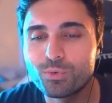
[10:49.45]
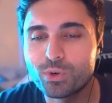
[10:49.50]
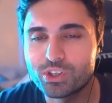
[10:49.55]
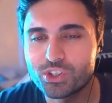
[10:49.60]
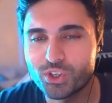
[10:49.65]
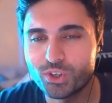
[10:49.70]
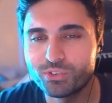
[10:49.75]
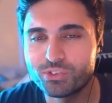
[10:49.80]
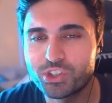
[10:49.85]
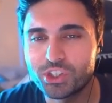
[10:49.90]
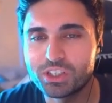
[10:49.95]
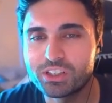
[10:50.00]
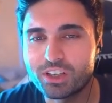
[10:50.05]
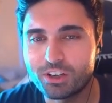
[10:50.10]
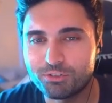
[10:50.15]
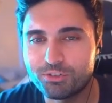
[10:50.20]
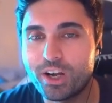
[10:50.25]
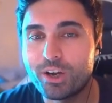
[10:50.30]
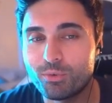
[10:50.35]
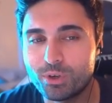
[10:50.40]
version of
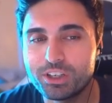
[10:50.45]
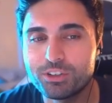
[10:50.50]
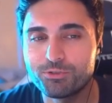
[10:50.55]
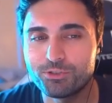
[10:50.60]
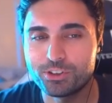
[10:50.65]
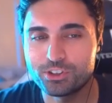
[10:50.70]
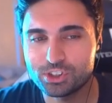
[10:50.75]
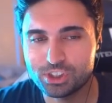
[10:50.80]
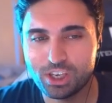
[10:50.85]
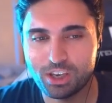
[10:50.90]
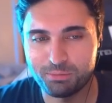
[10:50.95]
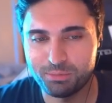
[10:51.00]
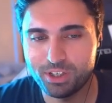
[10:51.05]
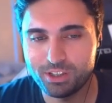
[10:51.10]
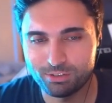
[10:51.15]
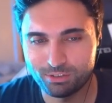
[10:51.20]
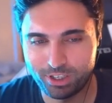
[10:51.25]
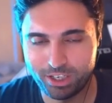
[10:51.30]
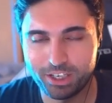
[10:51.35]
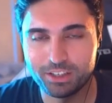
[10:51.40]
GTA 5 when it first came
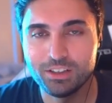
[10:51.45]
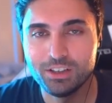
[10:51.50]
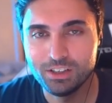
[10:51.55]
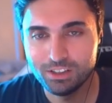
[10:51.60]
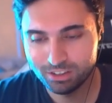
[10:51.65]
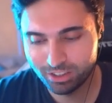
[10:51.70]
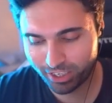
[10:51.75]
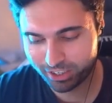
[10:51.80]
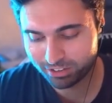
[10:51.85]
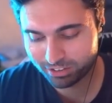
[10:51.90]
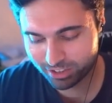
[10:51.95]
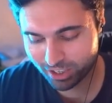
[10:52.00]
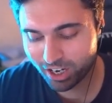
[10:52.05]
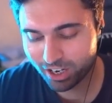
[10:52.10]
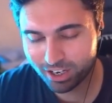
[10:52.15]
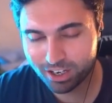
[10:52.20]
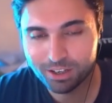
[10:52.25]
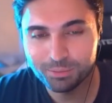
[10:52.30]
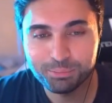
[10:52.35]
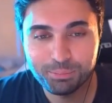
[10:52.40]
out, right? Like,
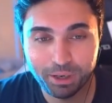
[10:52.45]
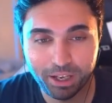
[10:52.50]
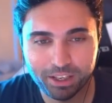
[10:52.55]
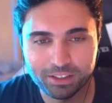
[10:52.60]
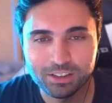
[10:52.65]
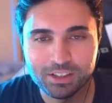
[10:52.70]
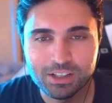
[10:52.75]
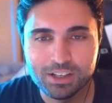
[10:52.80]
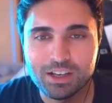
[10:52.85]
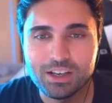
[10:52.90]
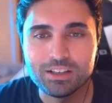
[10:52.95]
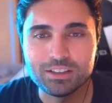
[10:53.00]
duh. But